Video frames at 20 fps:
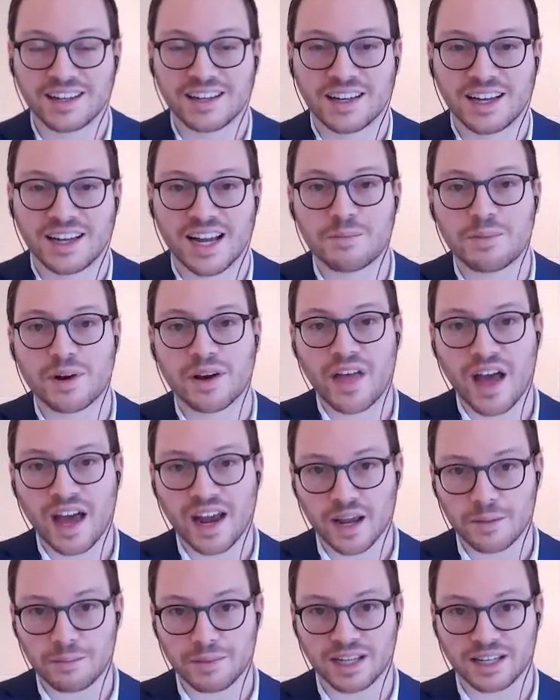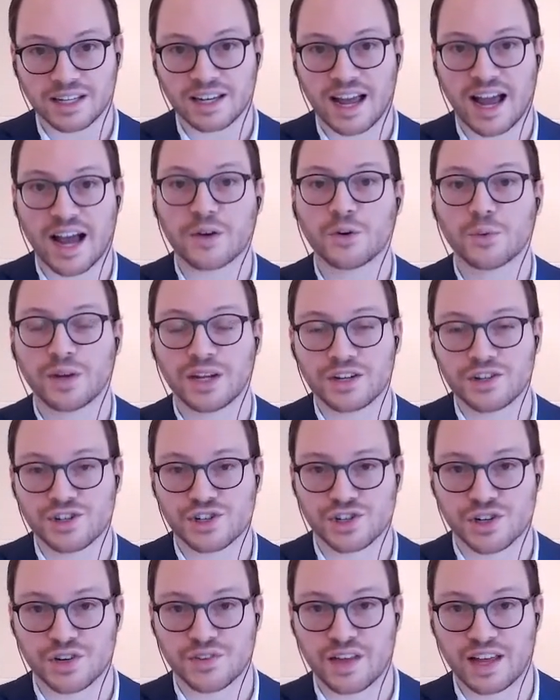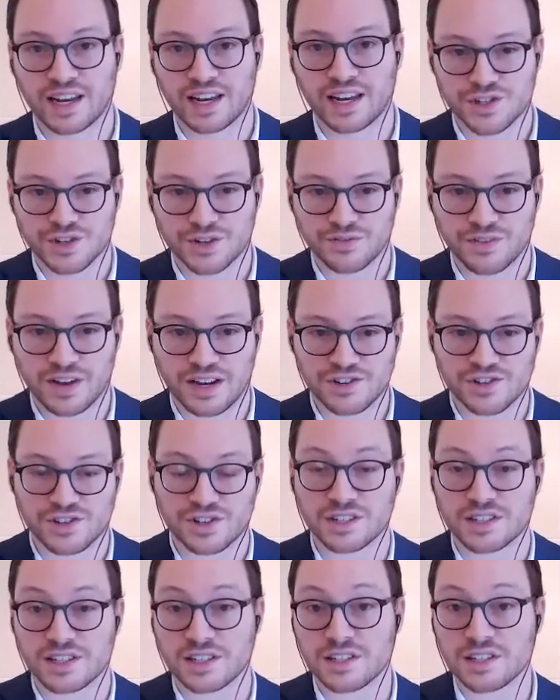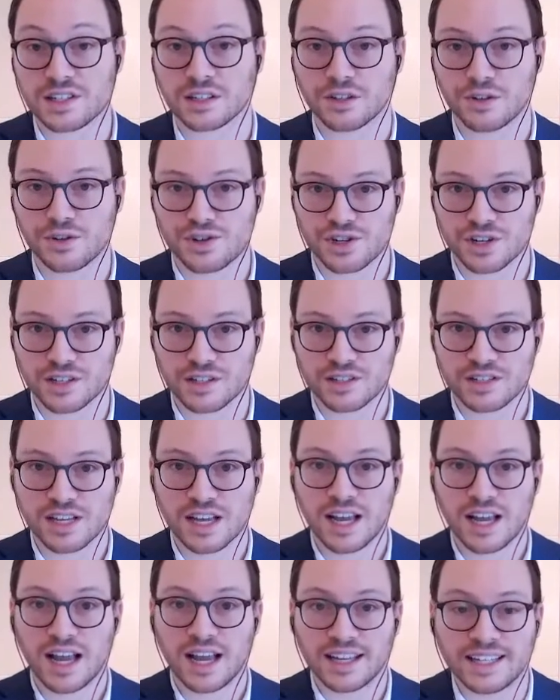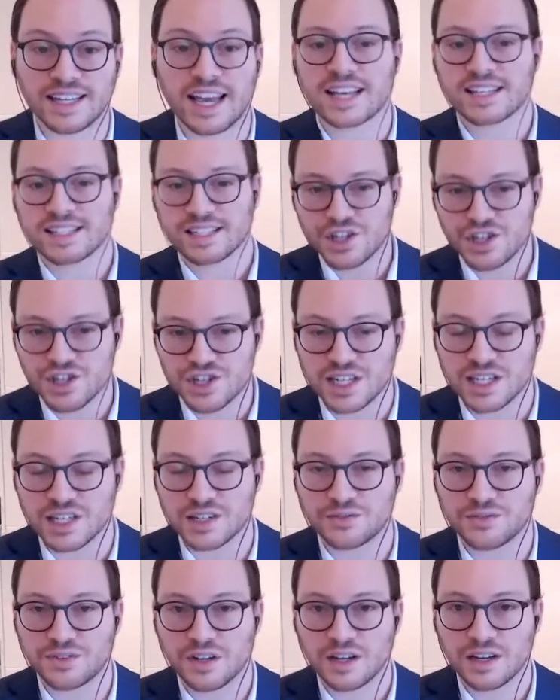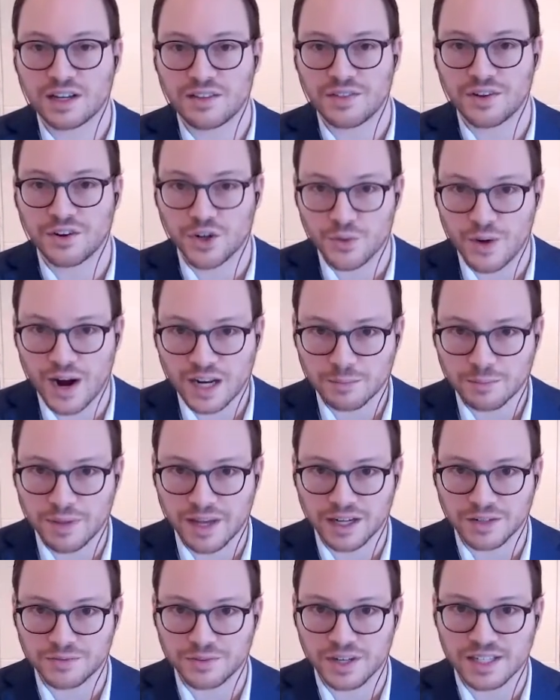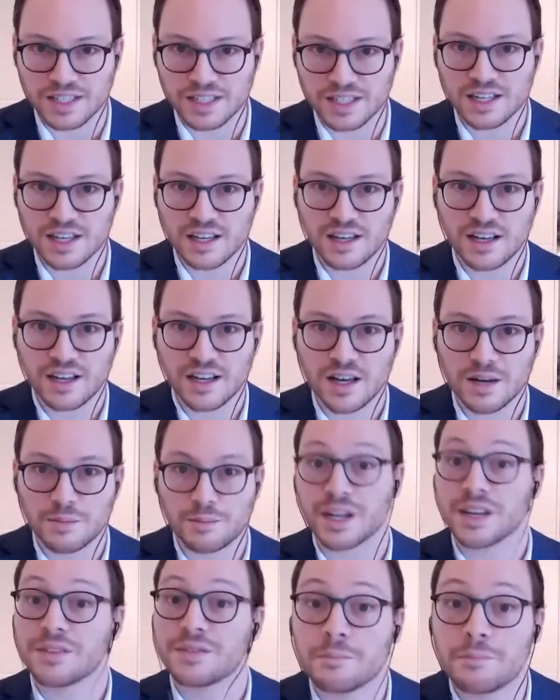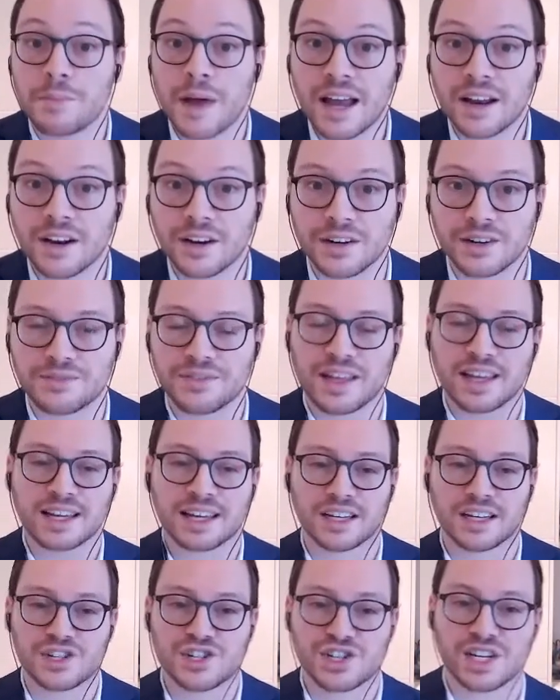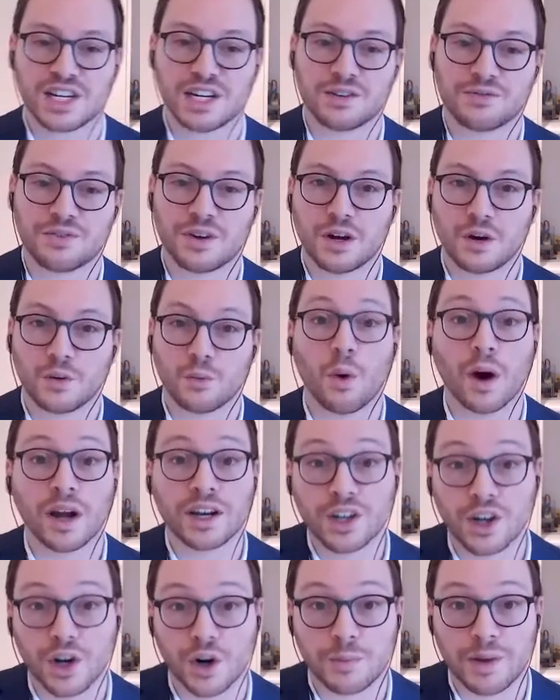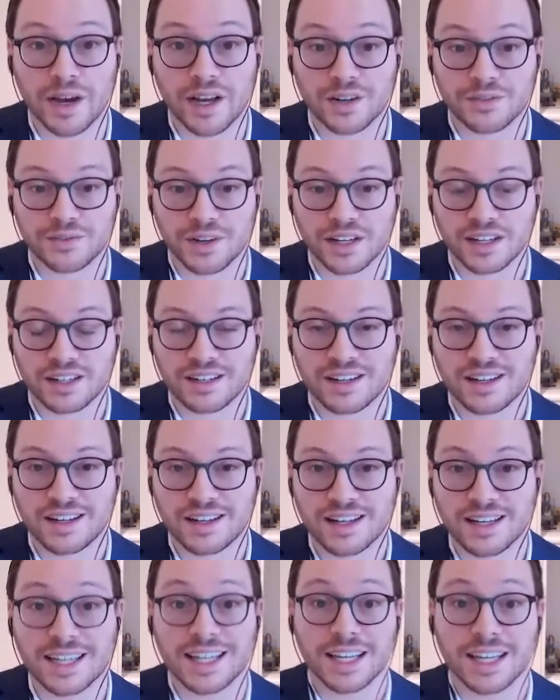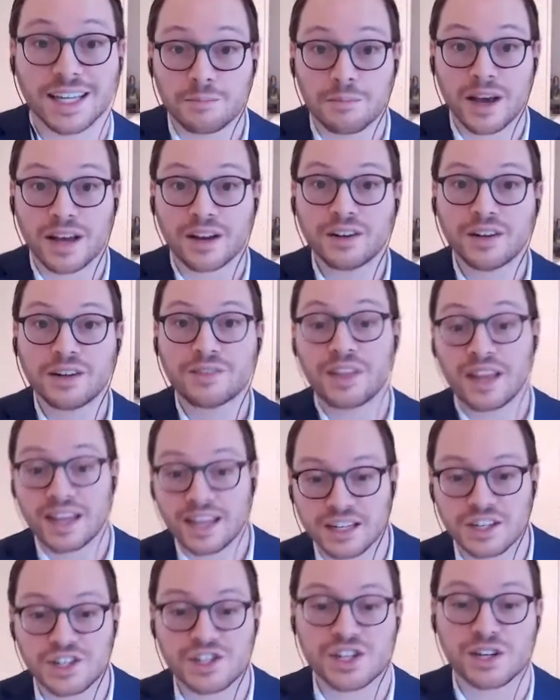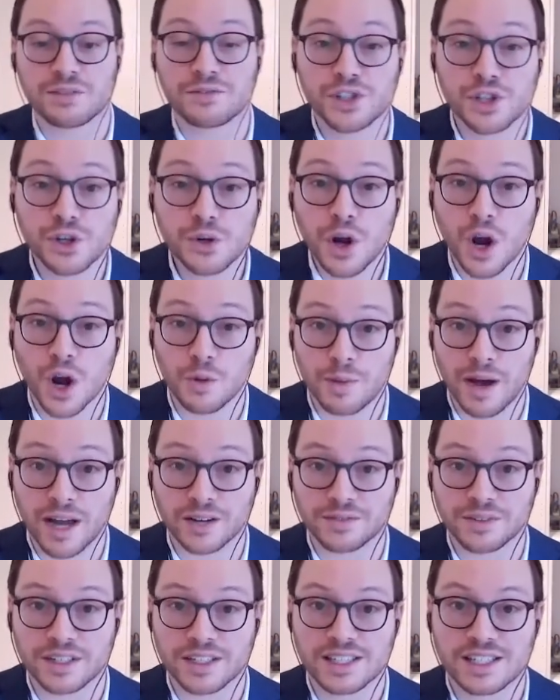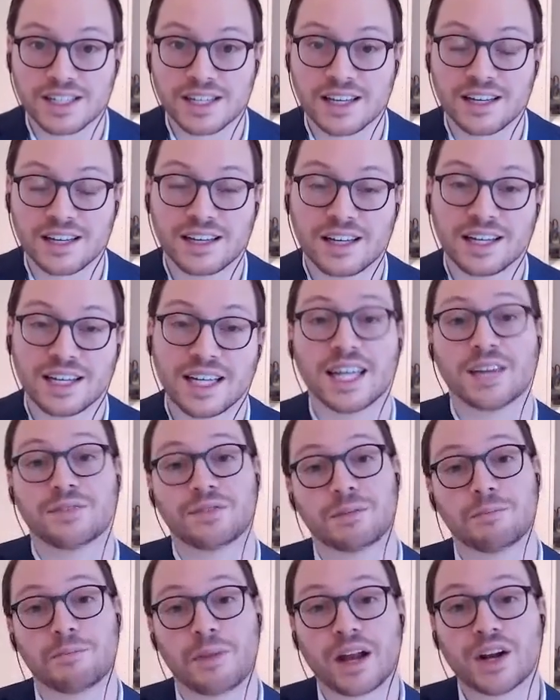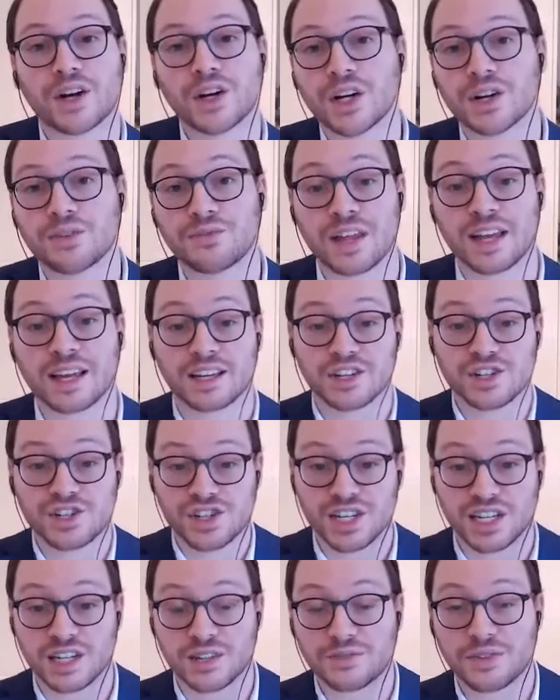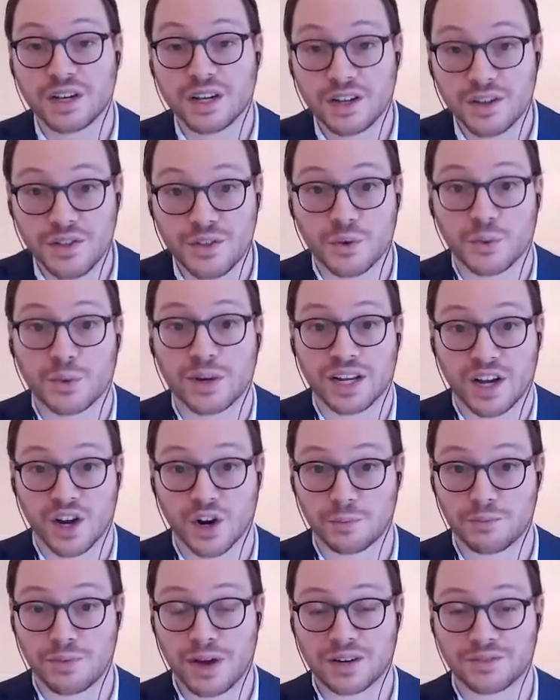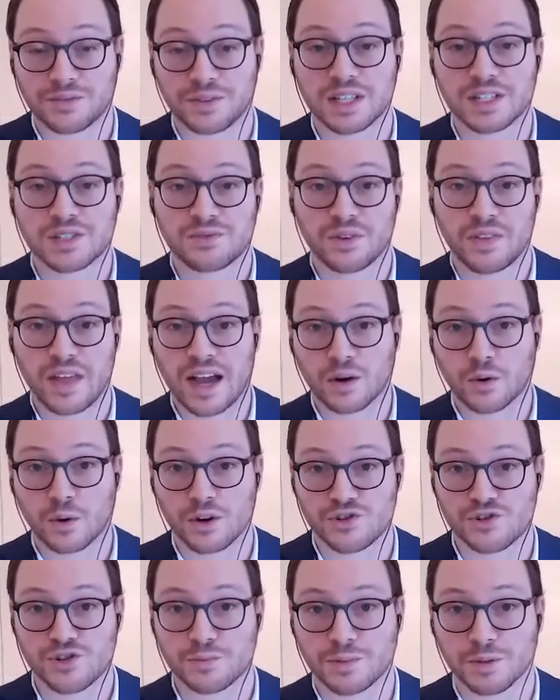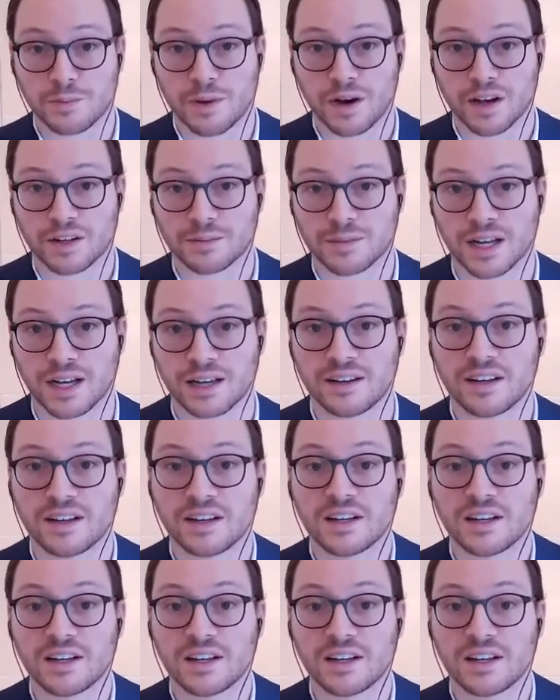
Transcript: And by that, I mean, how do we ensure that interventions and solutions, yes, achieve their direct benefits, but even better if they can achieve one co-benefit, even better if they can achieve two co-benefits, even better if they can achieve three co-benefits for that quadruple bottom line.